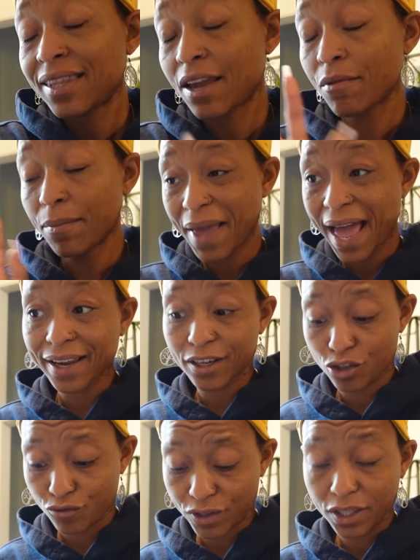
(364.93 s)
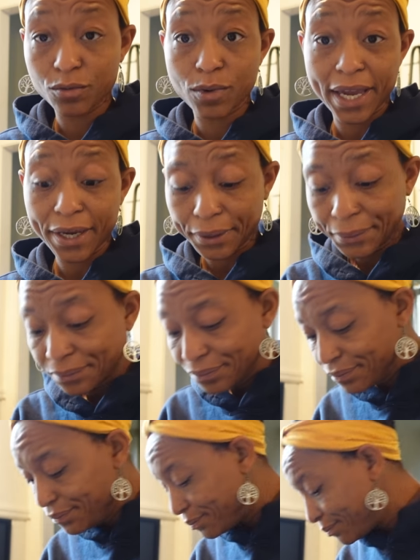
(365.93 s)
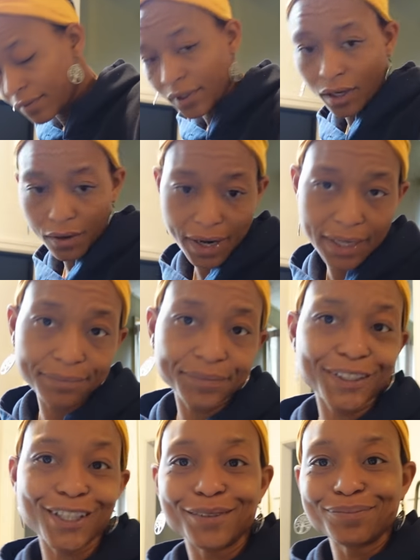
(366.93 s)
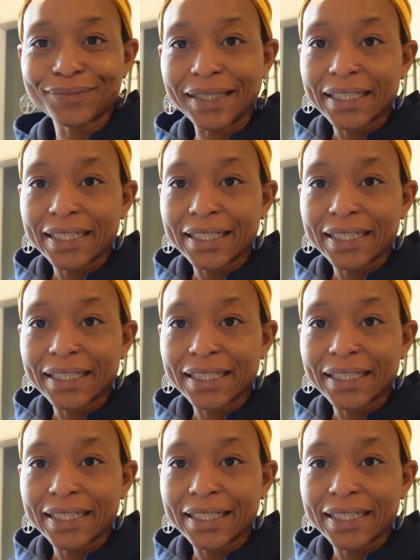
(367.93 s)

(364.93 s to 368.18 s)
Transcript: They were packaged really well. All right, so